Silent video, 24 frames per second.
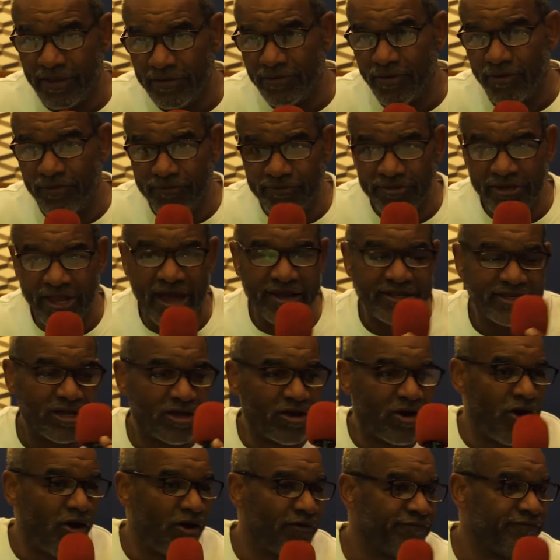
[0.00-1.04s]
they you know got the
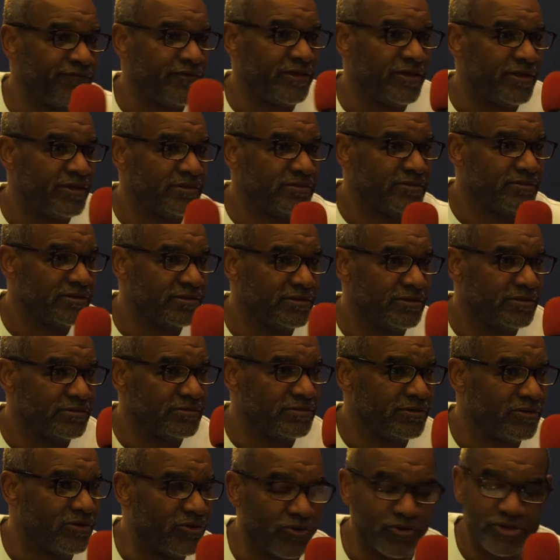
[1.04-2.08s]
coffee and
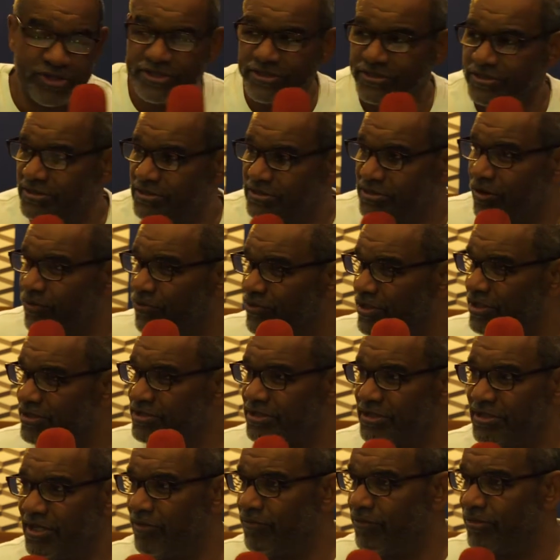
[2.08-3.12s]
the cookies and
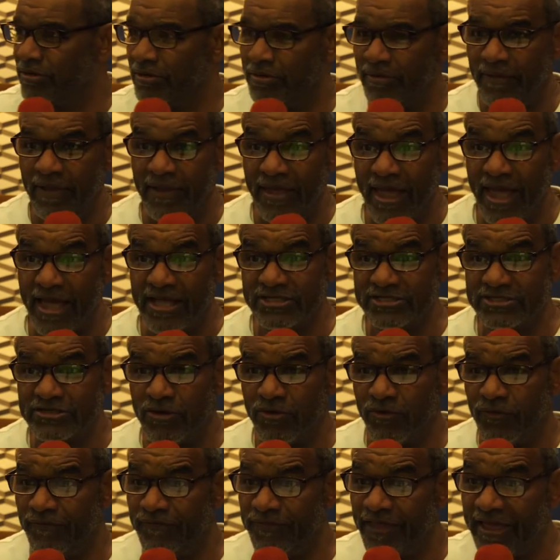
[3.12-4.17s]
donuts, and they were and
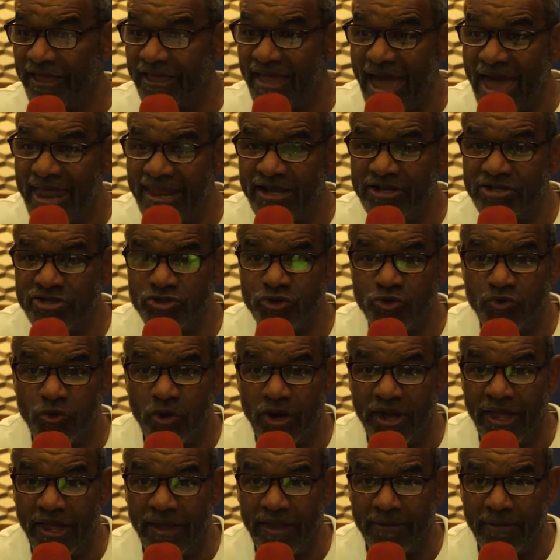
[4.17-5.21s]
so they got
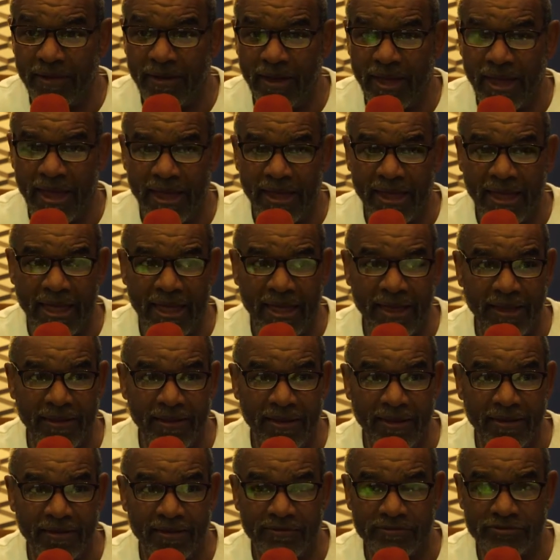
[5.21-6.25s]
into a a,
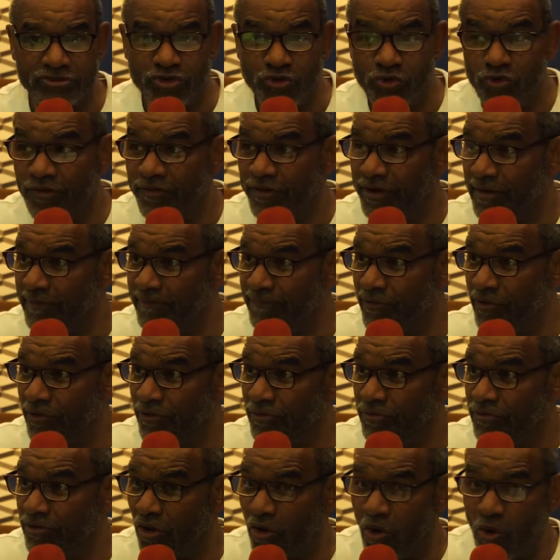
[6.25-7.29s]
a, a two of them the,
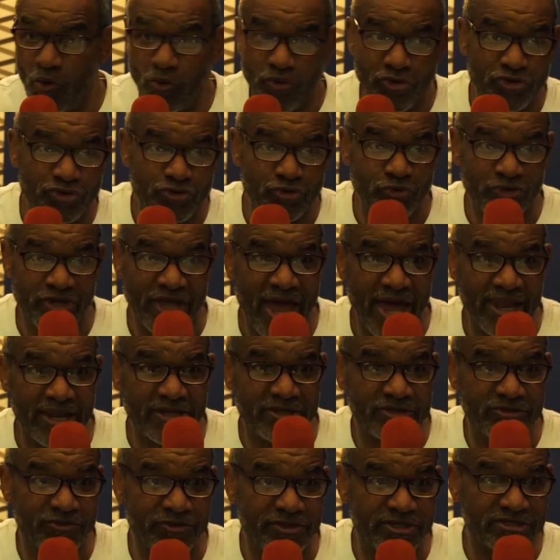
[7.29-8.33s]
the older two got
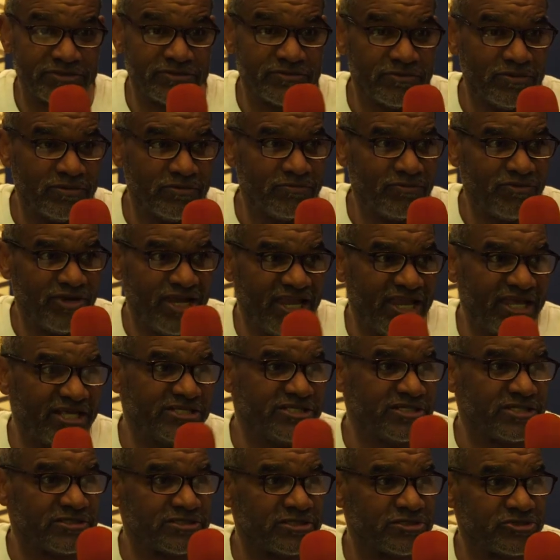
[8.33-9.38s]
into this
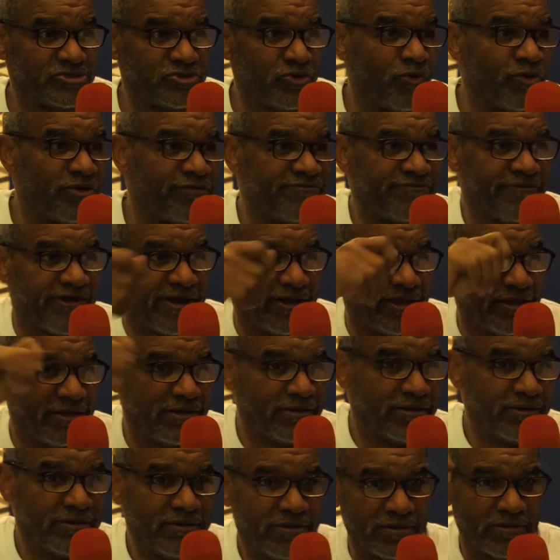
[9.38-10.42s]
religious sword fight,
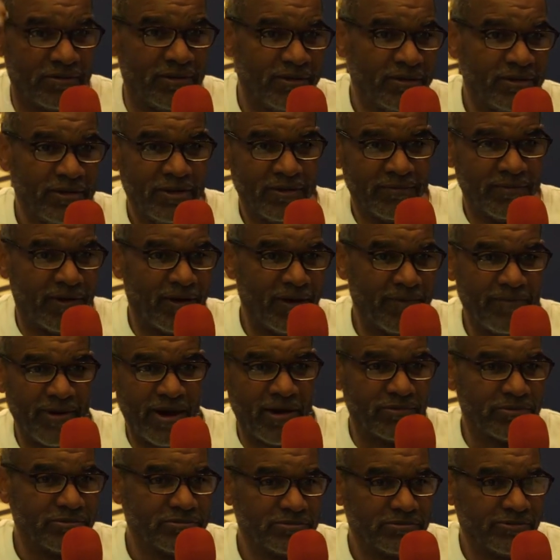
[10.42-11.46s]
you know,
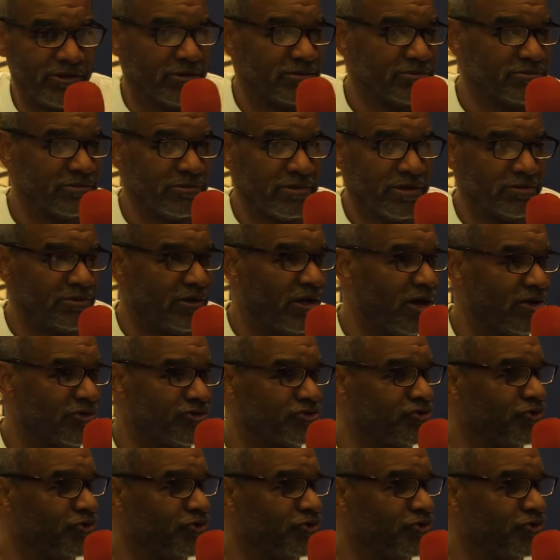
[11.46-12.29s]
about a